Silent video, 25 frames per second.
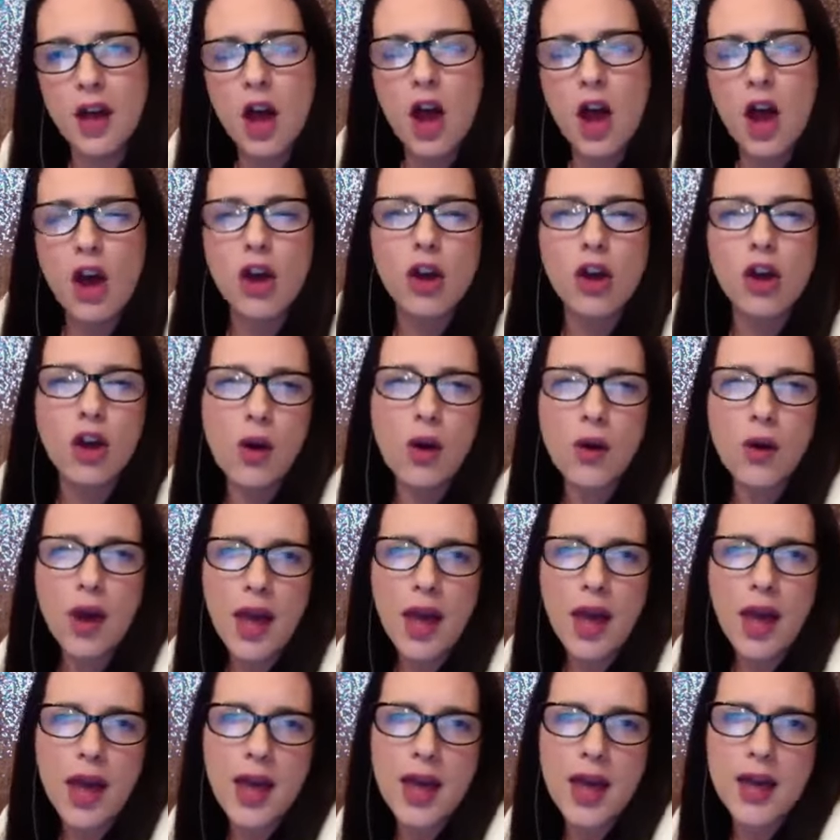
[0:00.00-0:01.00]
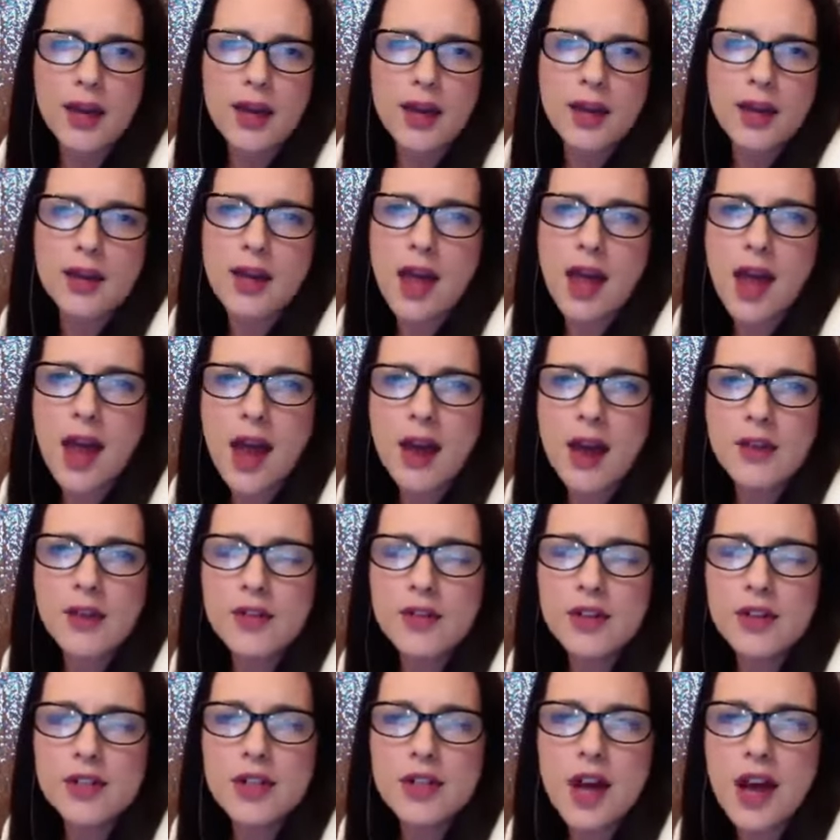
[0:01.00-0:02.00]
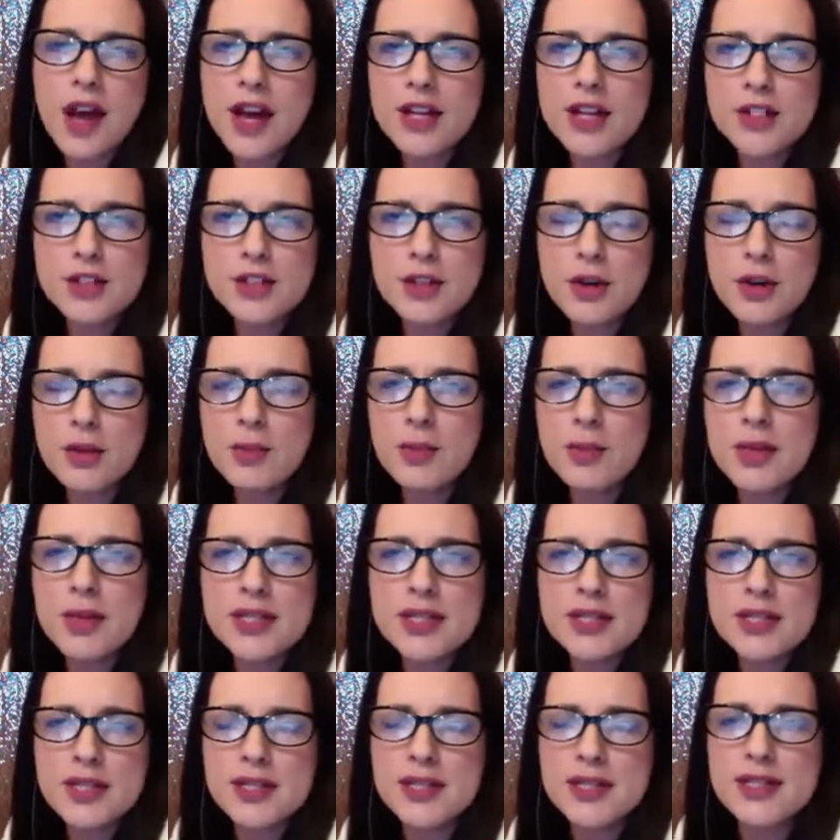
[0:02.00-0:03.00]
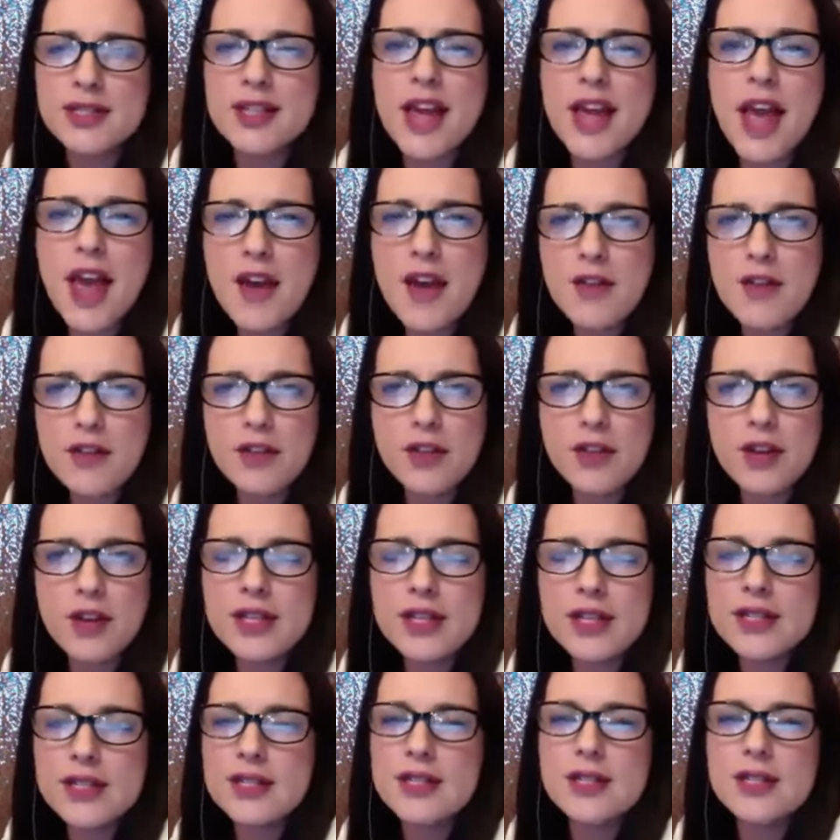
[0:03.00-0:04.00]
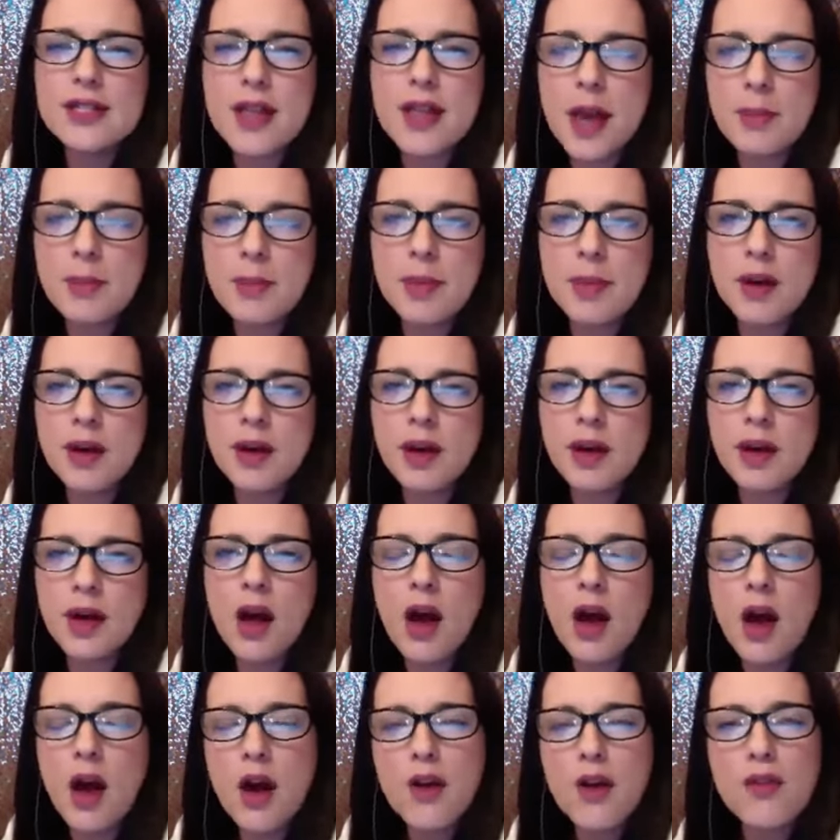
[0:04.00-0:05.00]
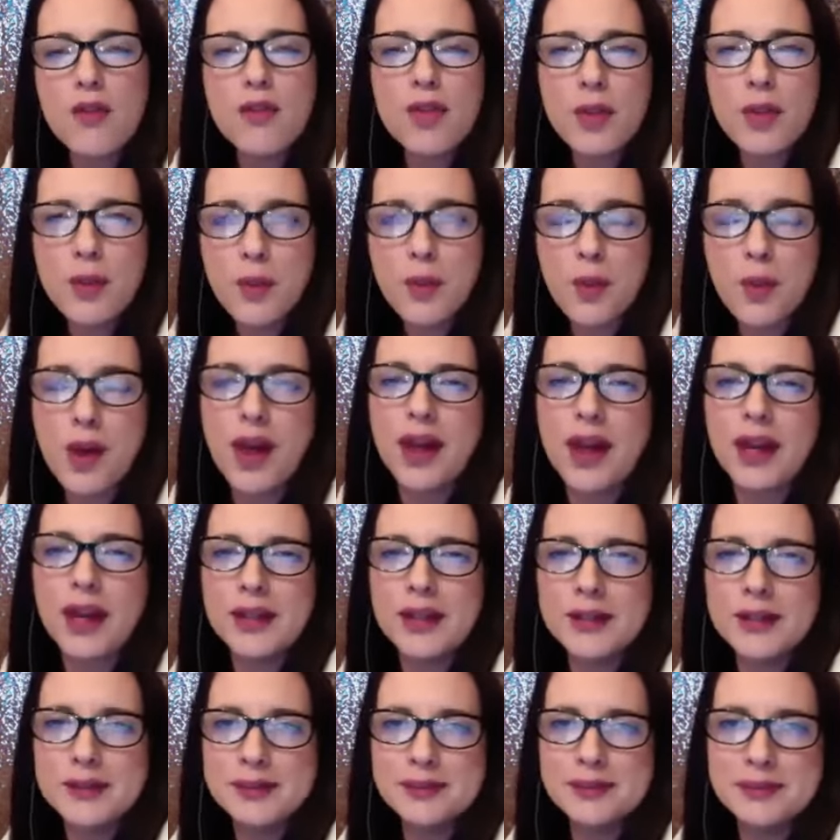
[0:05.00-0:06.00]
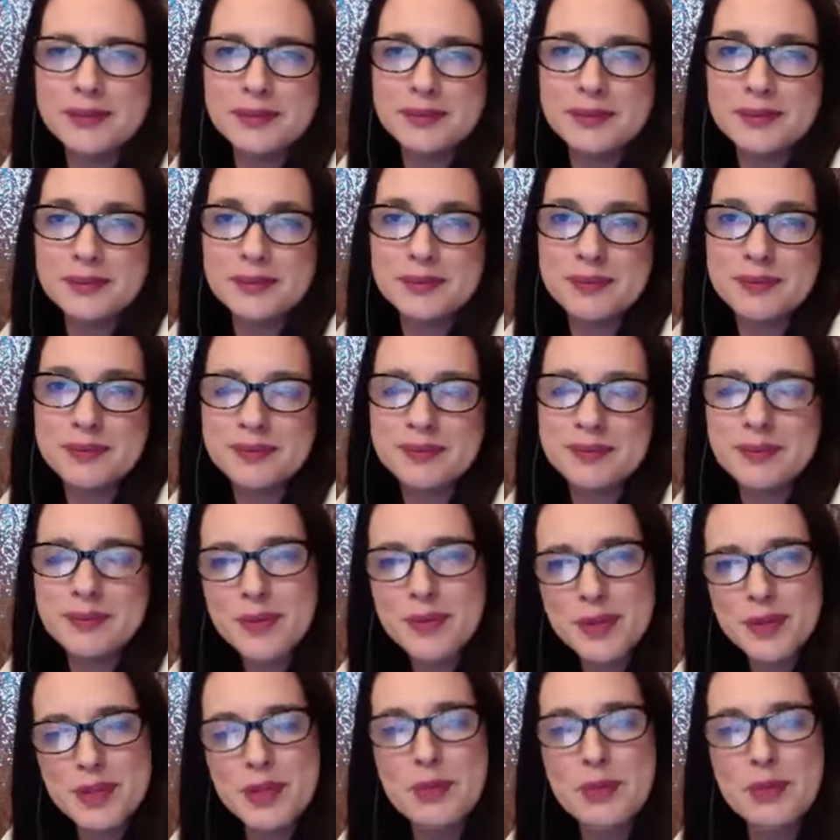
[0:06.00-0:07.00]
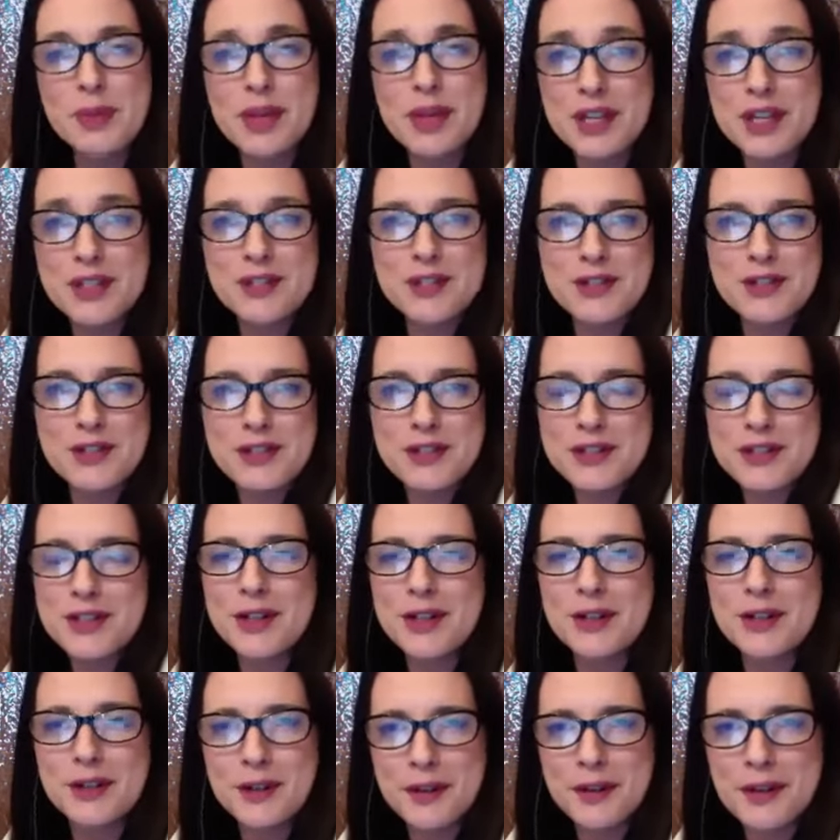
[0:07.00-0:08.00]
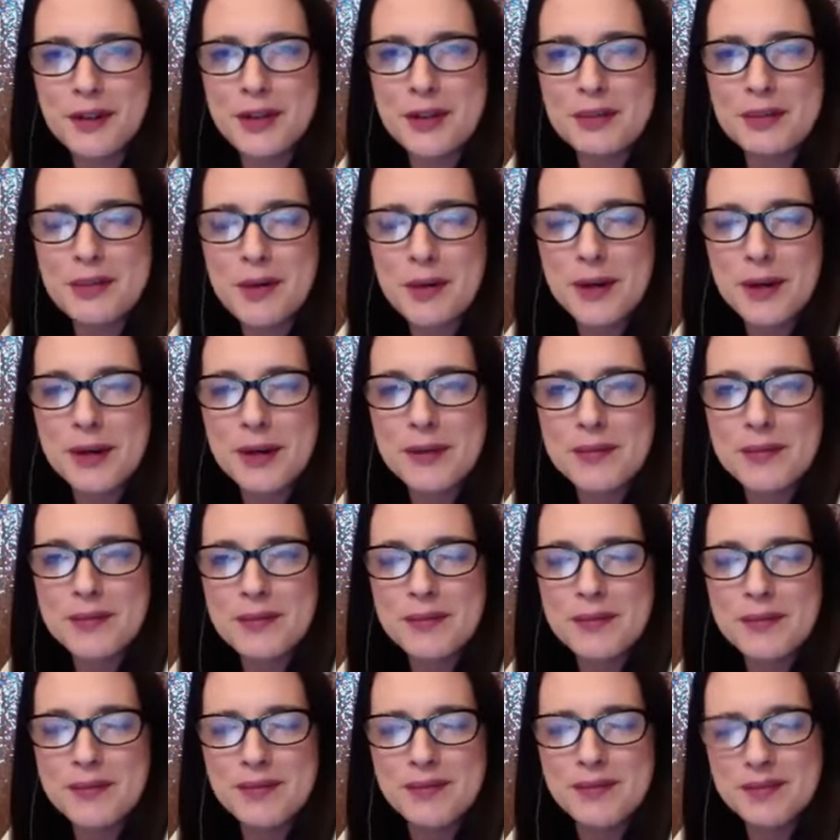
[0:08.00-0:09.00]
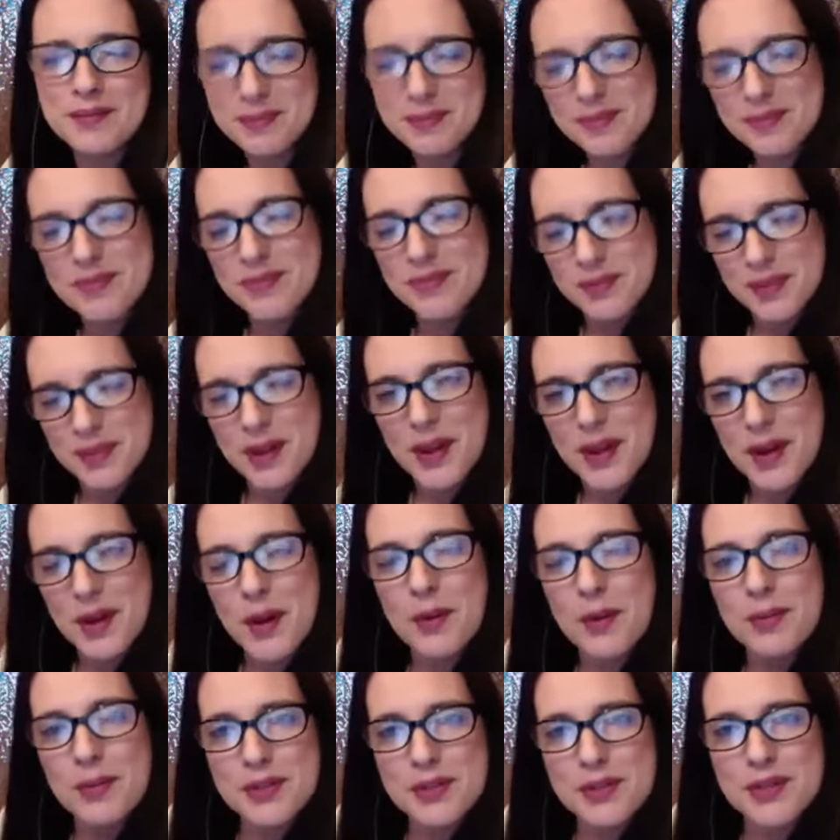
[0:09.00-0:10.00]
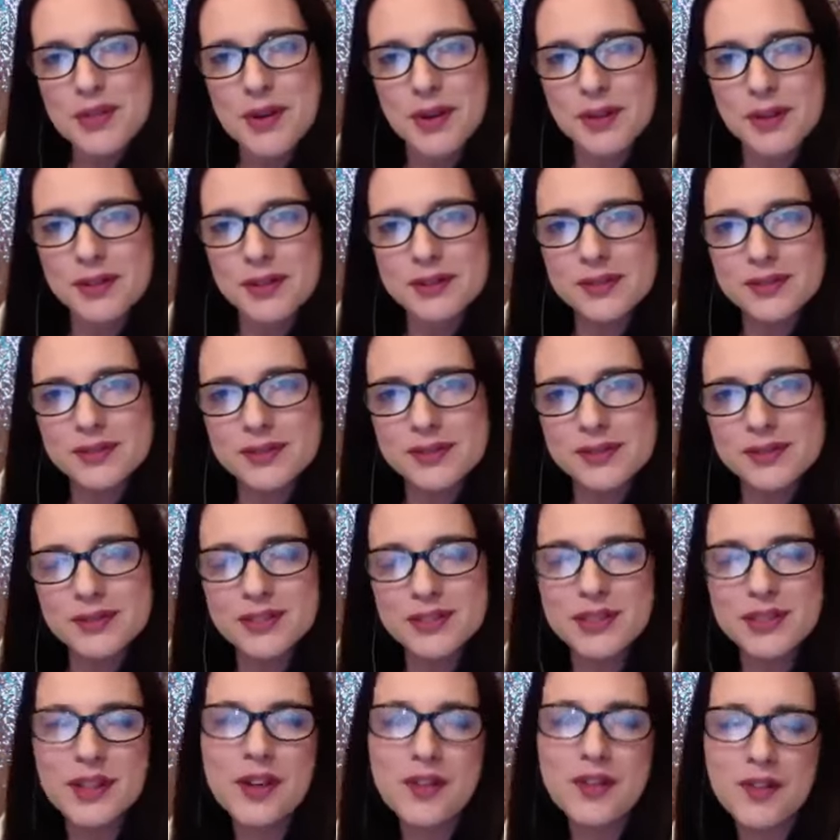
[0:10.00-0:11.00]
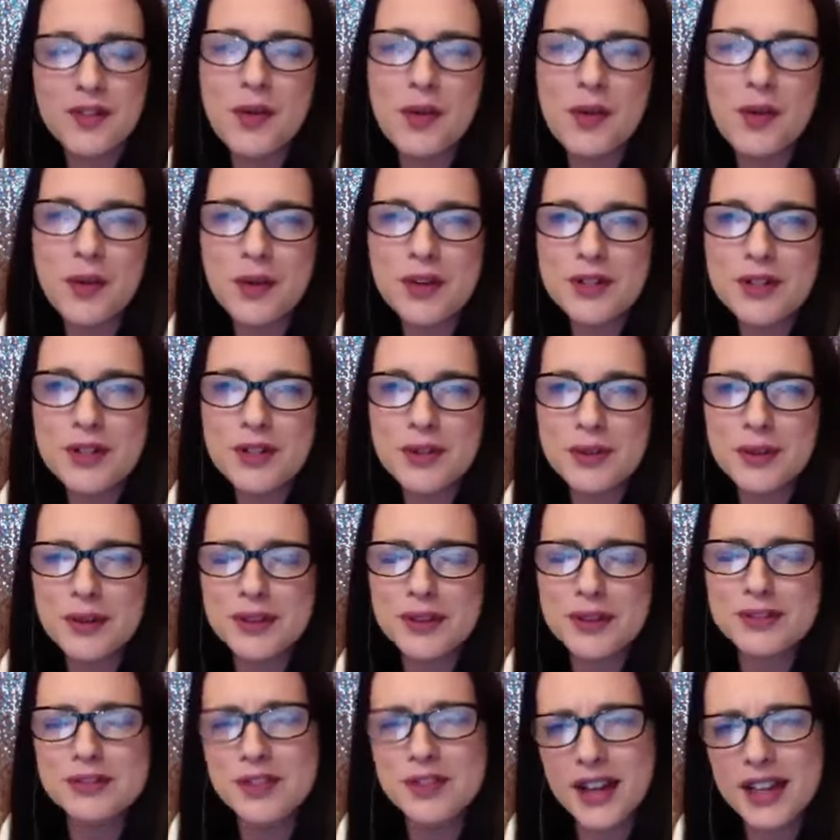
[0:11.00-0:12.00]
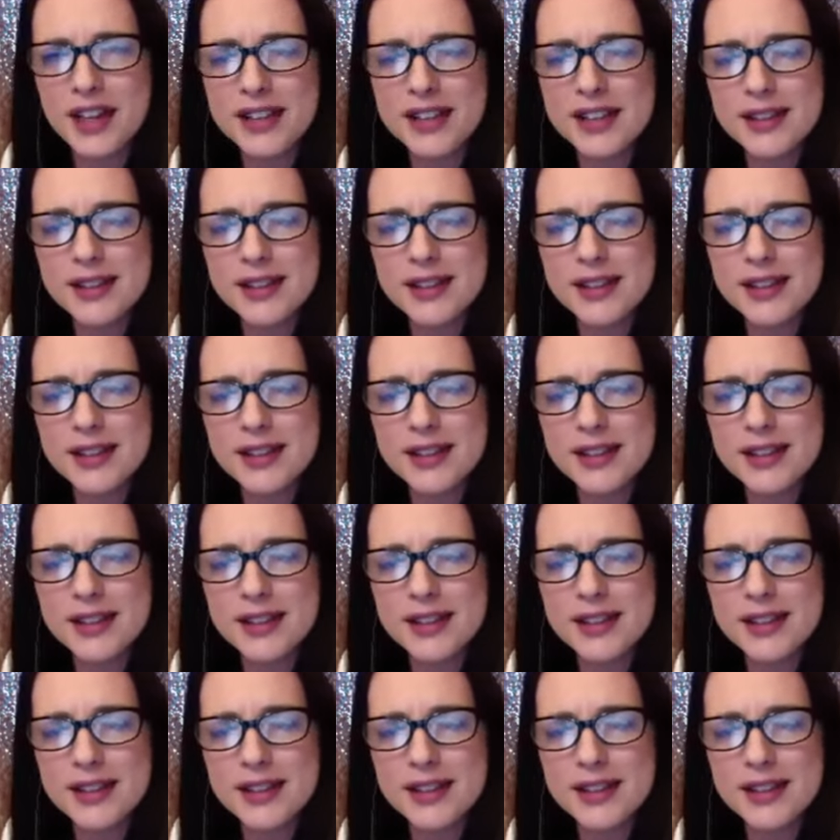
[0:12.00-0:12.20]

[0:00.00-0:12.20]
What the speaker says: go ahead and advertise your business every step of the way? Would you be interested in learning more? I hope so. Of course you would, right?